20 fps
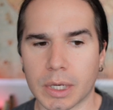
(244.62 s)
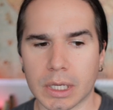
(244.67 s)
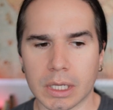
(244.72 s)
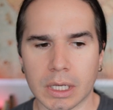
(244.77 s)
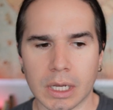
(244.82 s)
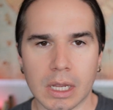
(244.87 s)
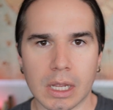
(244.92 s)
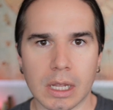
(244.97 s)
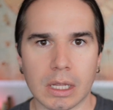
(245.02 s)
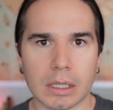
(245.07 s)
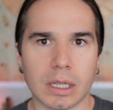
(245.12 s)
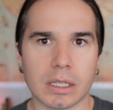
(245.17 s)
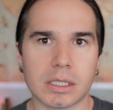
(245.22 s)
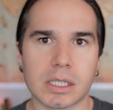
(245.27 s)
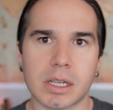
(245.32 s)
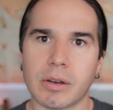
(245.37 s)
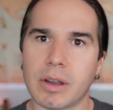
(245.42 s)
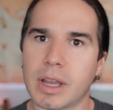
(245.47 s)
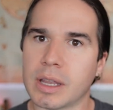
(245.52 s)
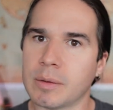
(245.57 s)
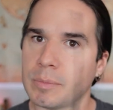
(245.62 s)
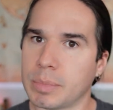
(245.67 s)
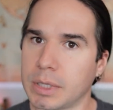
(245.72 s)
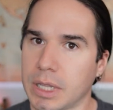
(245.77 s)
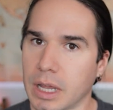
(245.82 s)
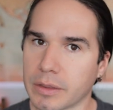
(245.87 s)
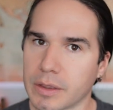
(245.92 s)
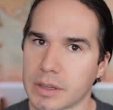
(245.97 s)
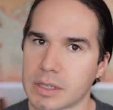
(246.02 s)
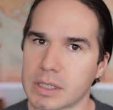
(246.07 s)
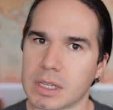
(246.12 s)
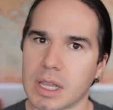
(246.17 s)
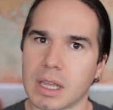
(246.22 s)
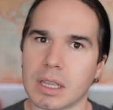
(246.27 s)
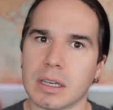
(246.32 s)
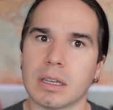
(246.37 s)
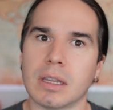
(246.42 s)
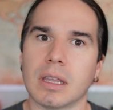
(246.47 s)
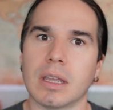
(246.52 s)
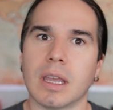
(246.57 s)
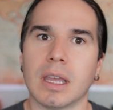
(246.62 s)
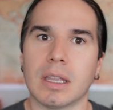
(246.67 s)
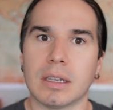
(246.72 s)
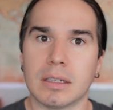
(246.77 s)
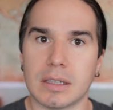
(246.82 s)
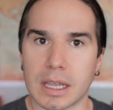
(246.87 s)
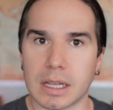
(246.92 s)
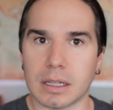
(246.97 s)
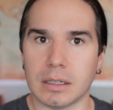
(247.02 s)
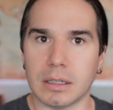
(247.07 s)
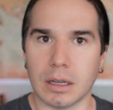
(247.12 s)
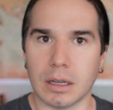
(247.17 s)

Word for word: But let's go ahead and plug this in and take a